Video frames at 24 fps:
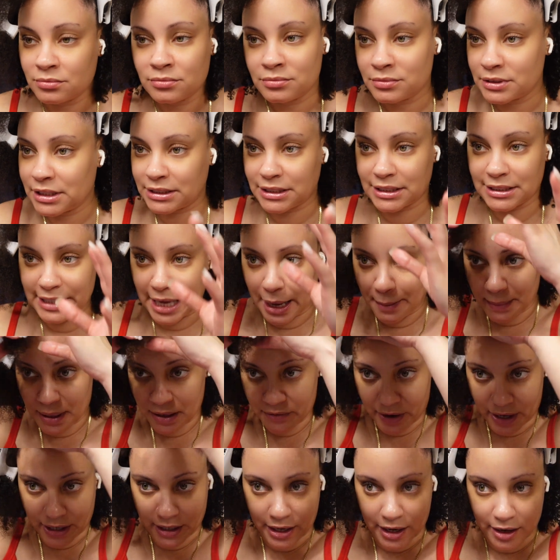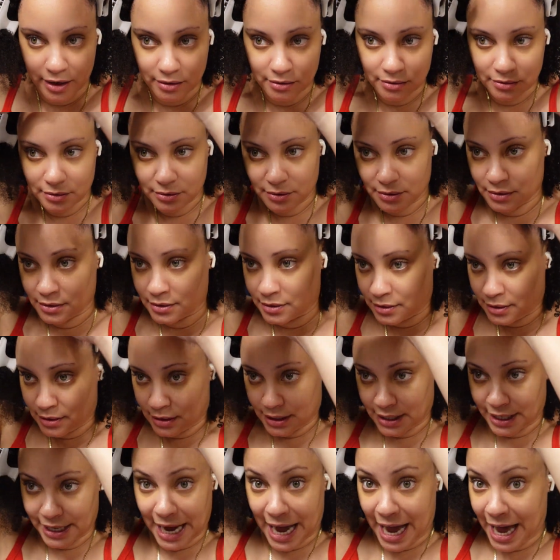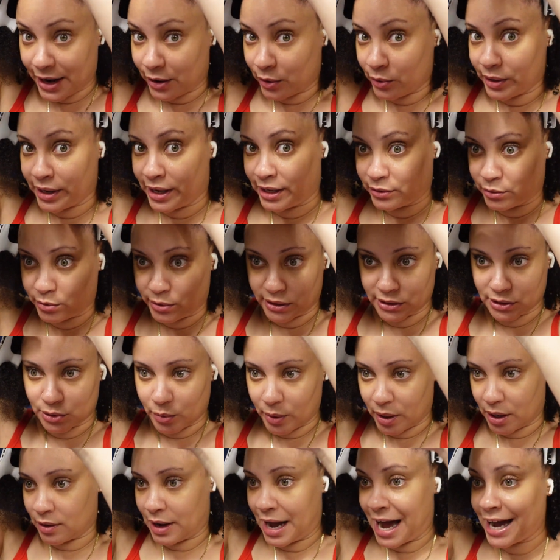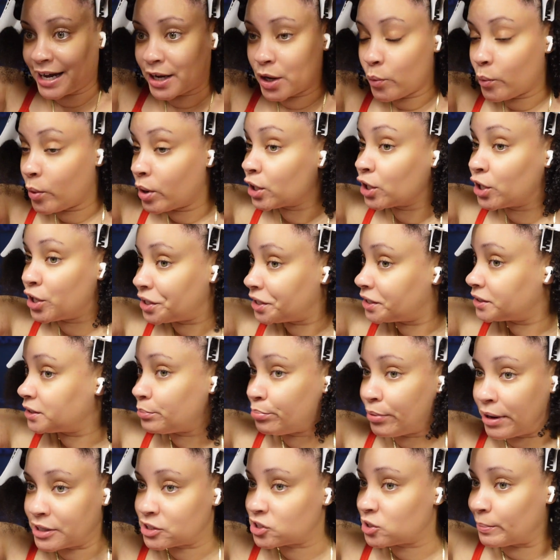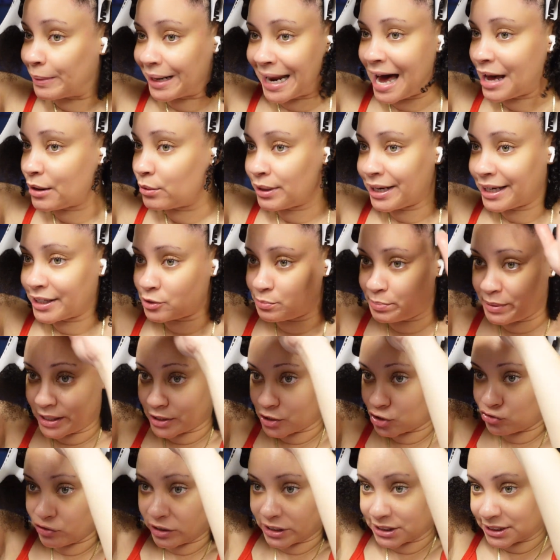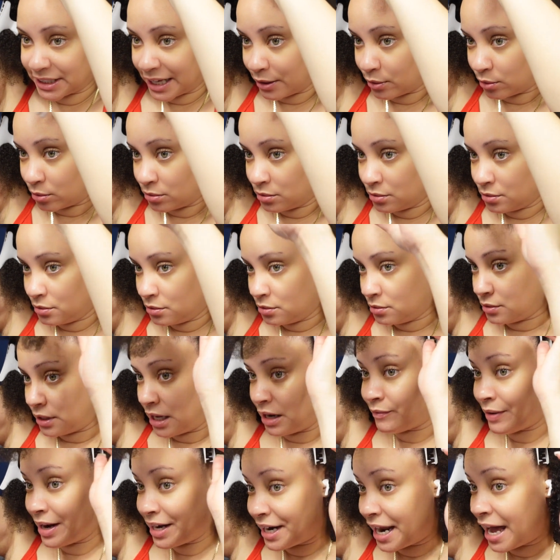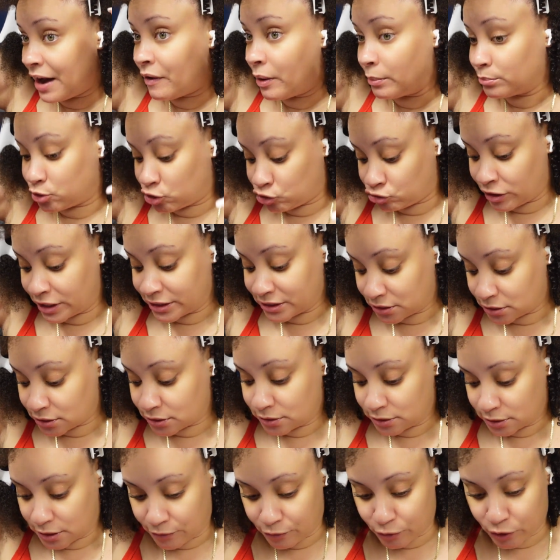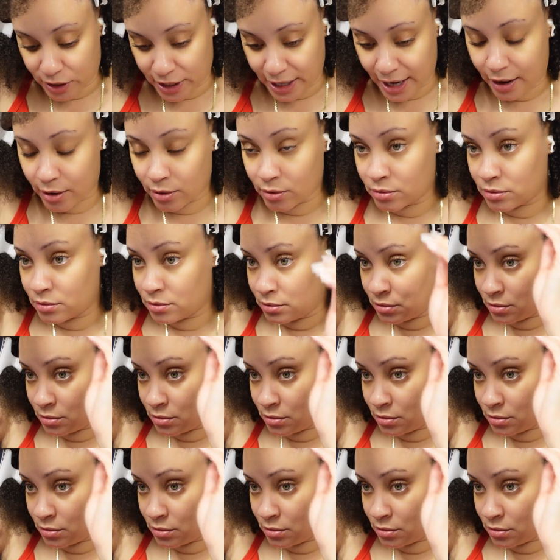This is not me right now. Like, I don't handle this well. I can work good under pressure, but I don't like being stressed out. And right now I'm stressed the freak out.